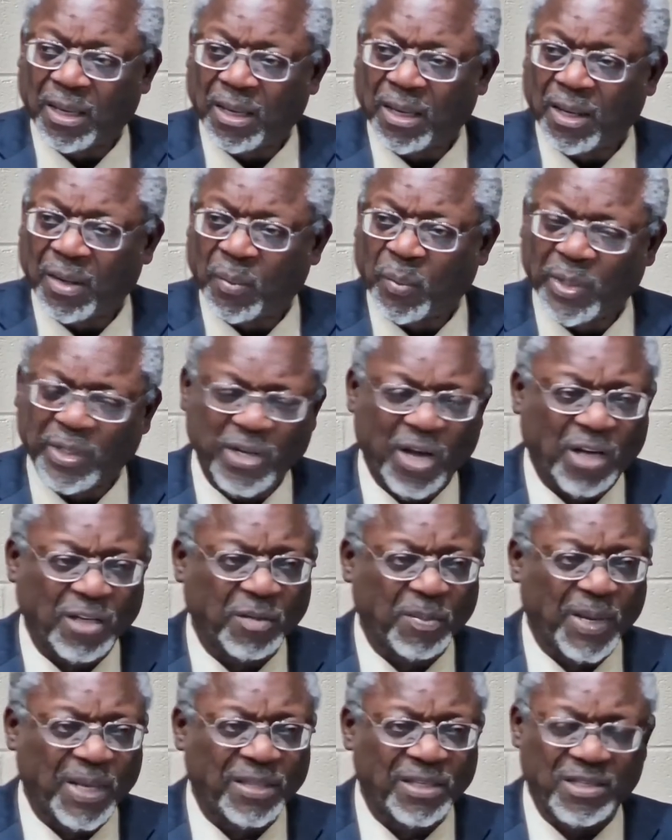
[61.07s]
We talked
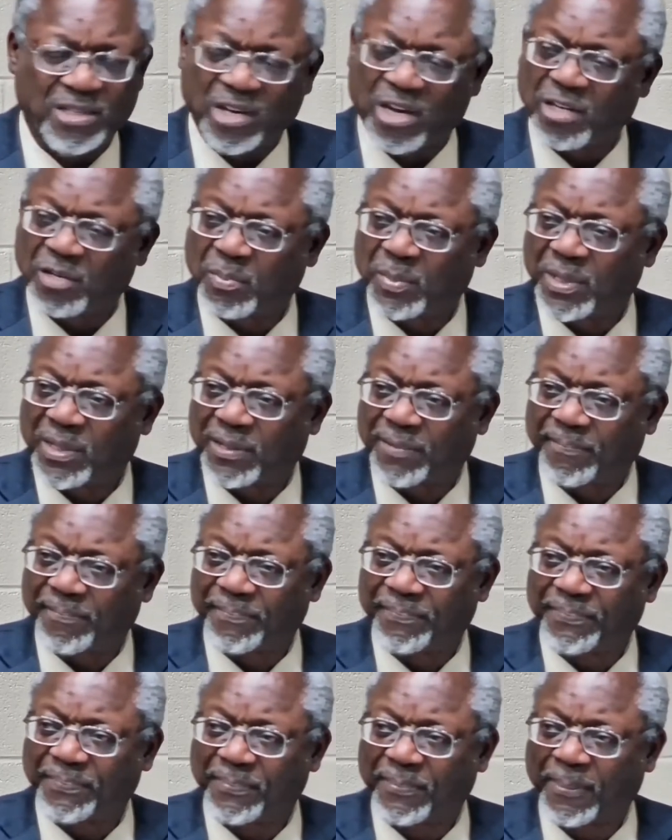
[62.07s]
about the judgment
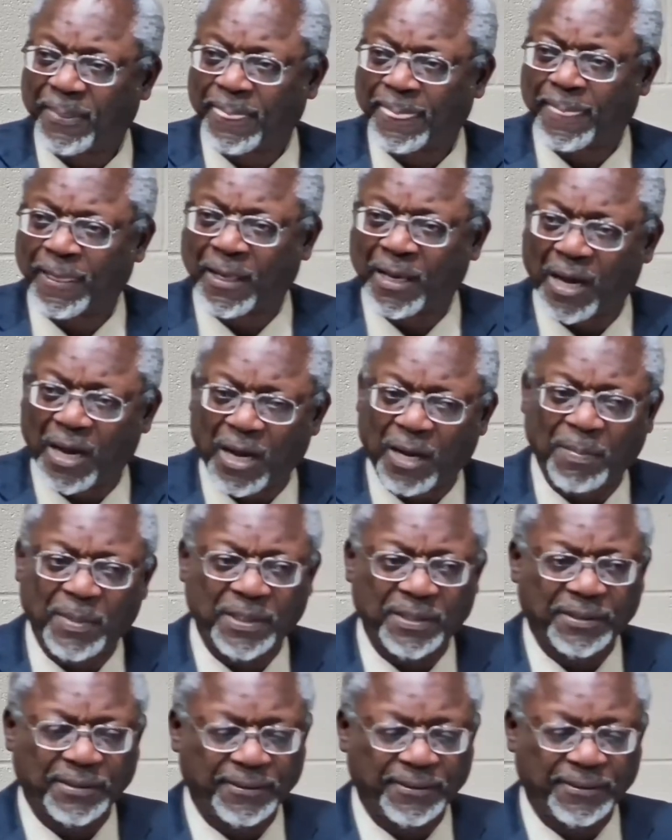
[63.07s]
coming